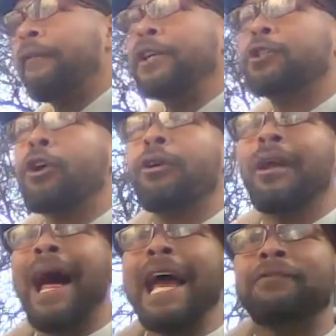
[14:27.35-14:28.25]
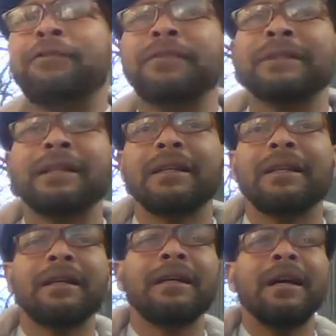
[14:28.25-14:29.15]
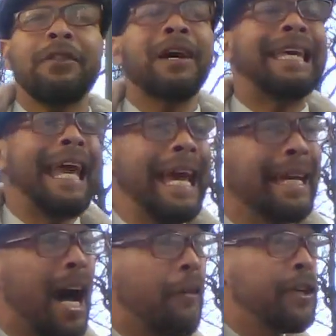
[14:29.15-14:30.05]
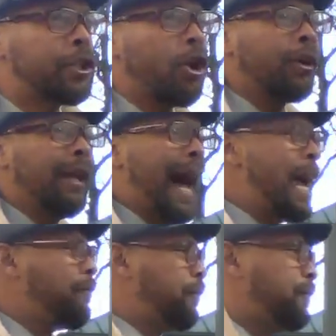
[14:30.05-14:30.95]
eternal life, the King of eternal life,